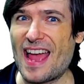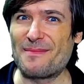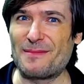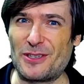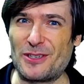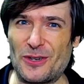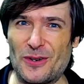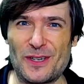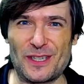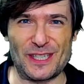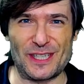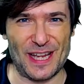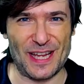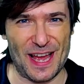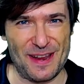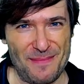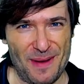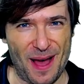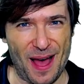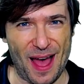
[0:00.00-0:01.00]
am George
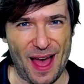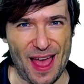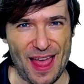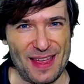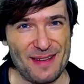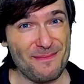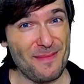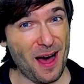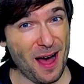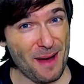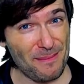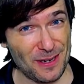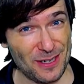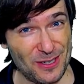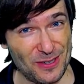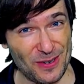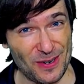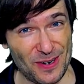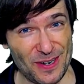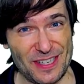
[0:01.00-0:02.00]
Sunpai, Papa
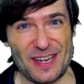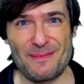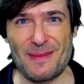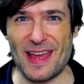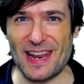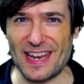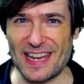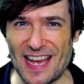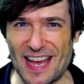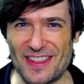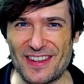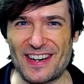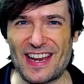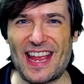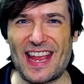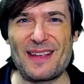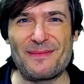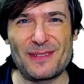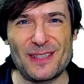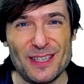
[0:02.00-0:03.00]
George, and many other
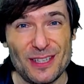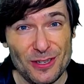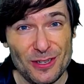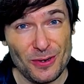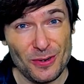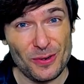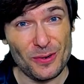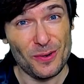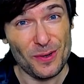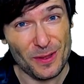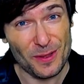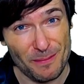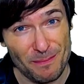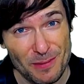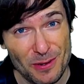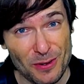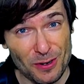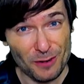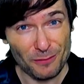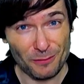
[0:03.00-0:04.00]
names you, the
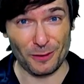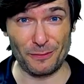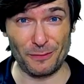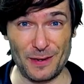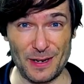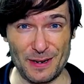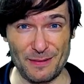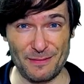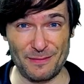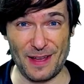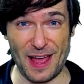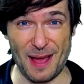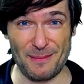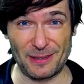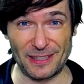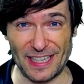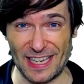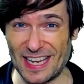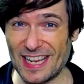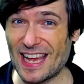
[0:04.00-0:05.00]
beautiful Freedom
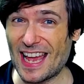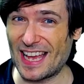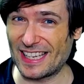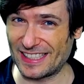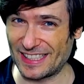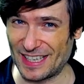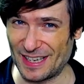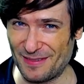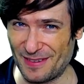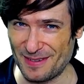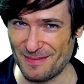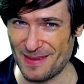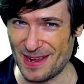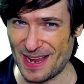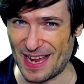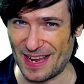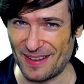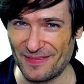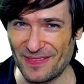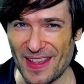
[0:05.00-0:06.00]
Family, has given
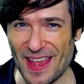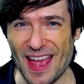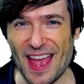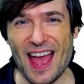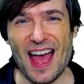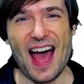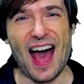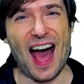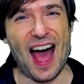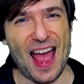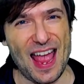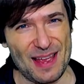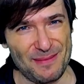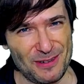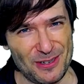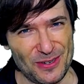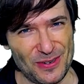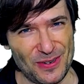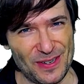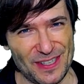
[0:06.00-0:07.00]
me. I am
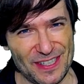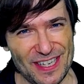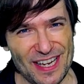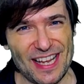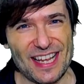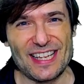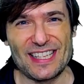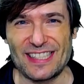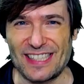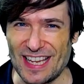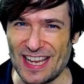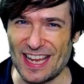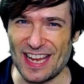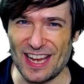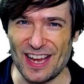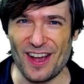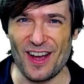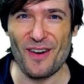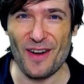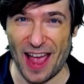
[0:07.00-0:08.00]
George, C
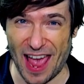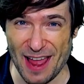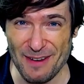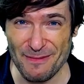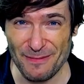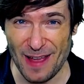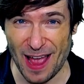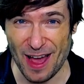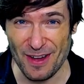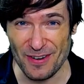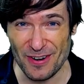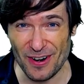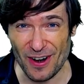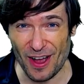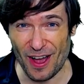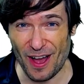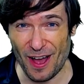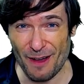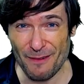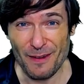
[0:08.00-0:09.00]
E O and founder
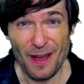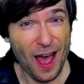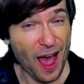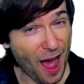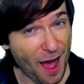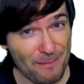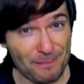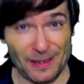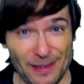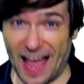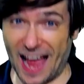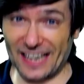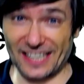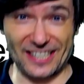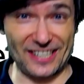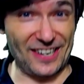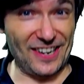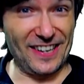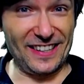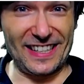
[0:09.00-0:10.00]
of A Black
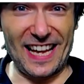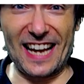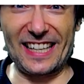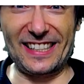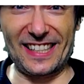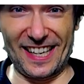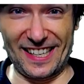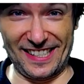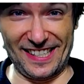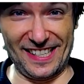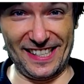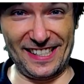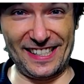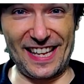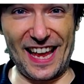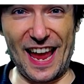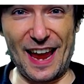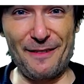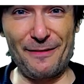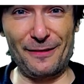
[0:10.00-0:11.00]
Shirt That Doesn't
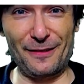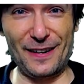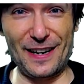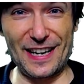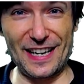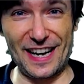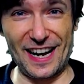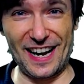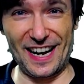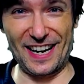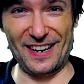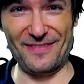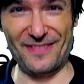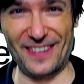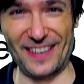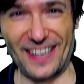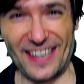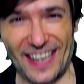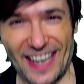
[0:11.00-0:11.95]
Say Freedom.